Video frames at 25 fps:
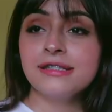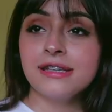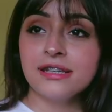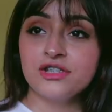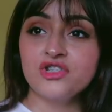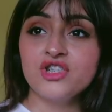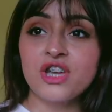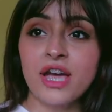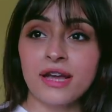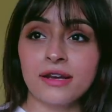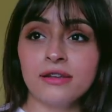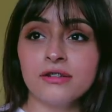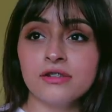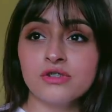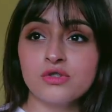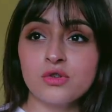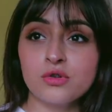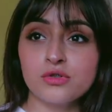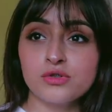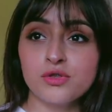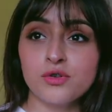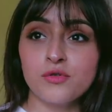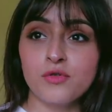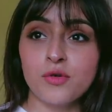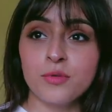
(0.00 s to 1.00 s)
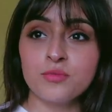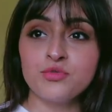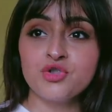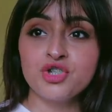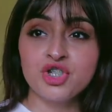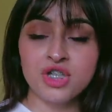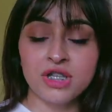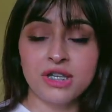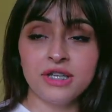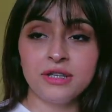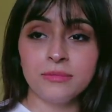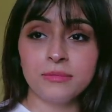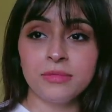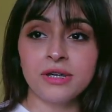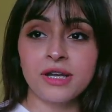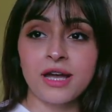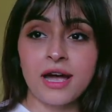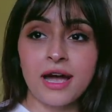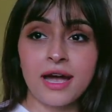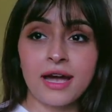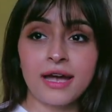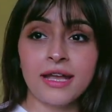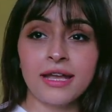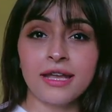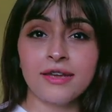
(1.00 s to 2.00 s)
the jacket is also from Shein, but
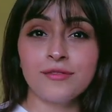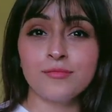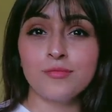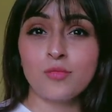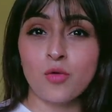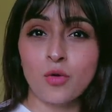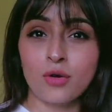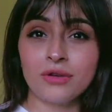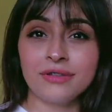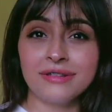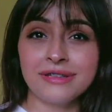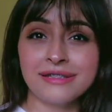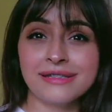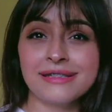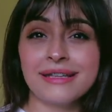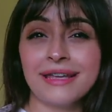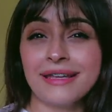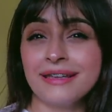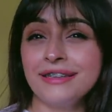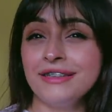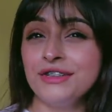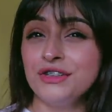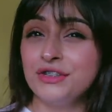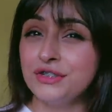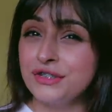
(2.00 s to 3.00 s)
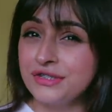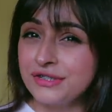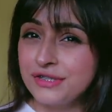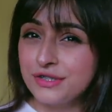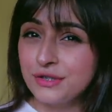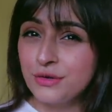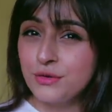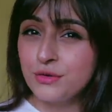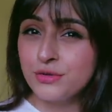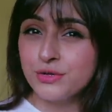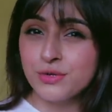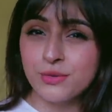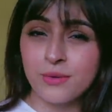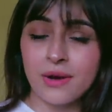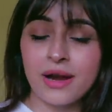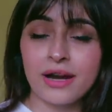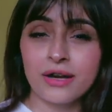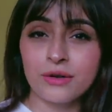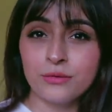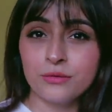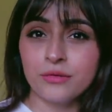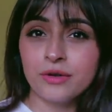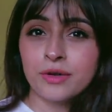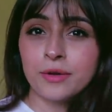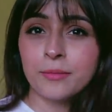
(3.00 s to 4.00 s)
I have bought this like years ago, so
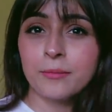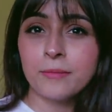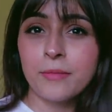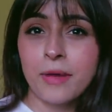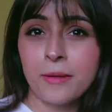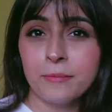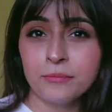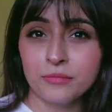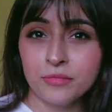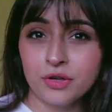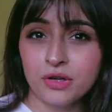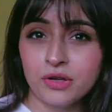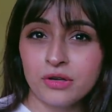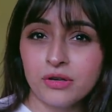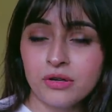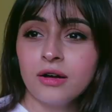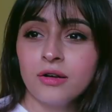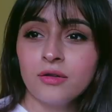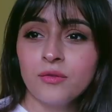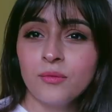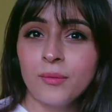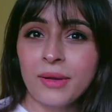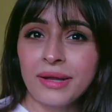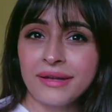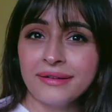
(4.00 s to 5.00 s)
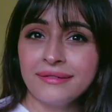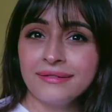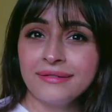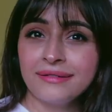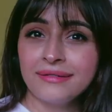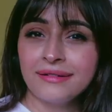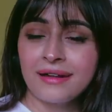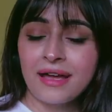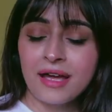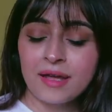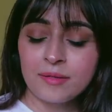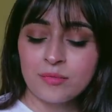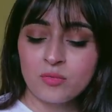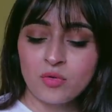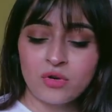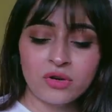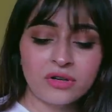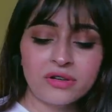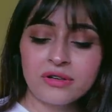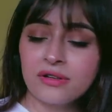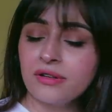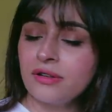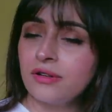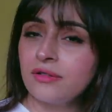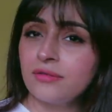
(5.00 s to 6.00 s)
I don't remember uh, when I
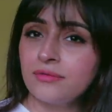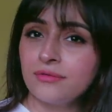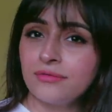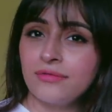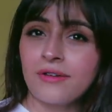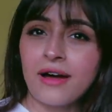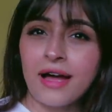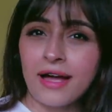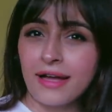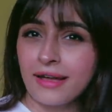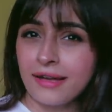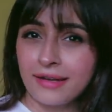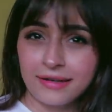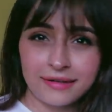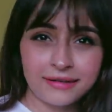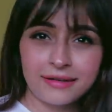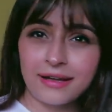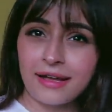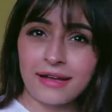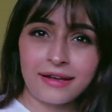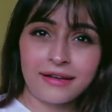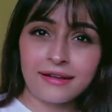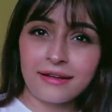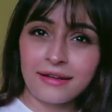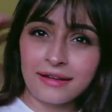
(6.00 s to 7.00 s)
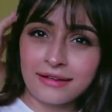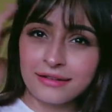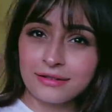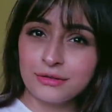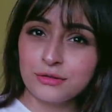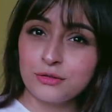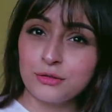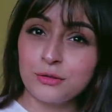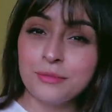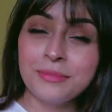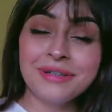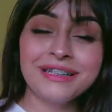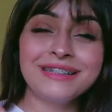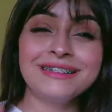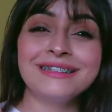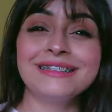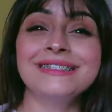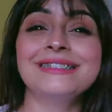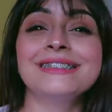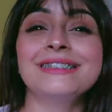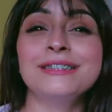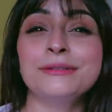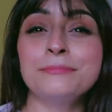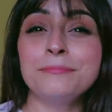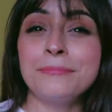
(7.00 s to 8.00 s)
bought it and why, I, I don't know, but
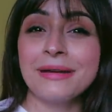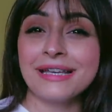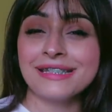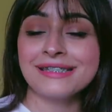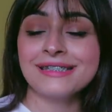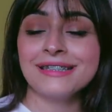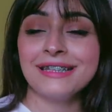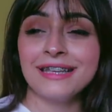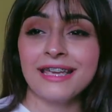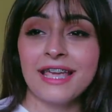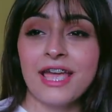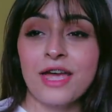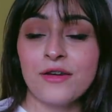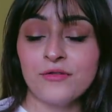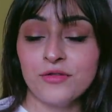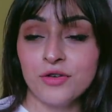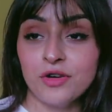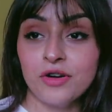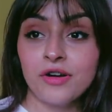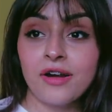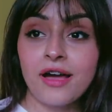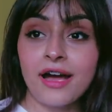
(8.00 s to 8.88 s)
this is the best thing ever.